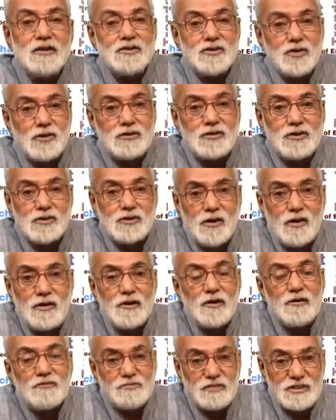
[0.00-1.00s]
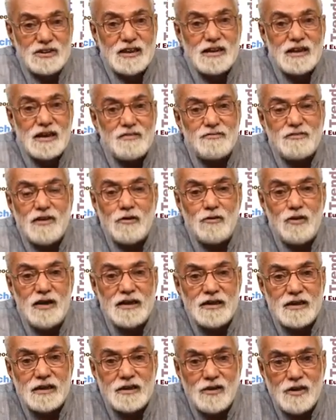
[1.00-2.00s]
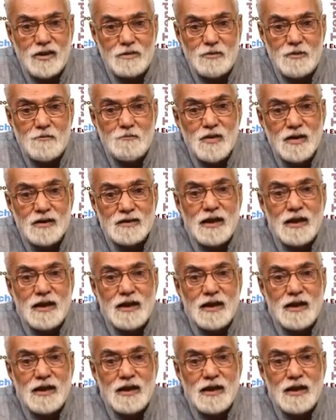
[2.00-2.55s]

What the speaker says: is also called fishing and fouling economy.